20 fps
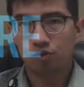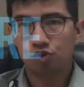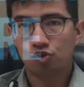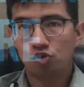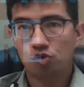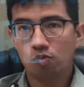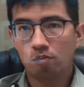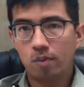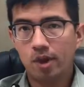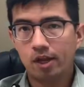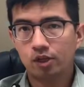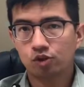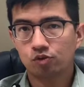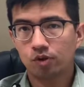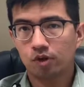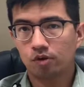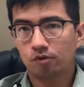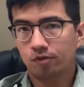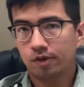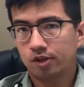2 major
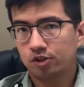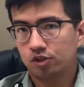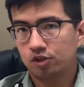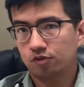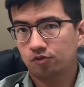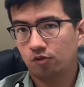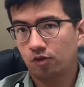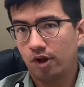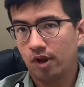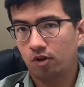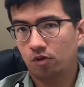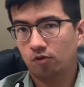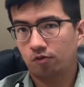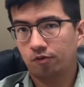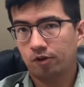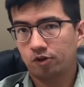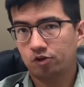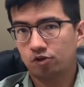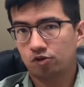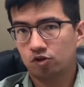interventions for anal
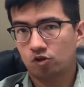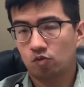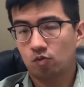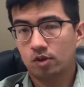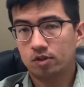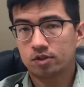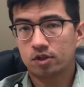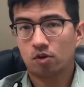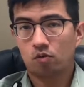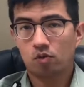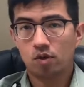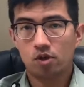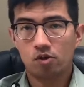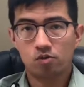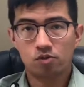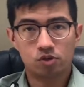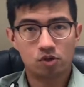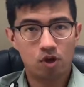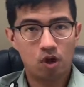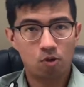fissures, the ones that we
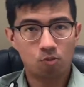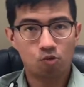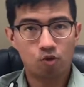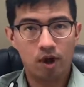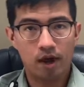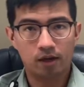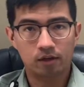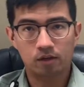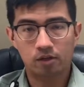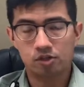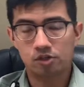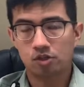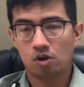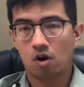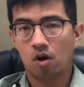use in our practice,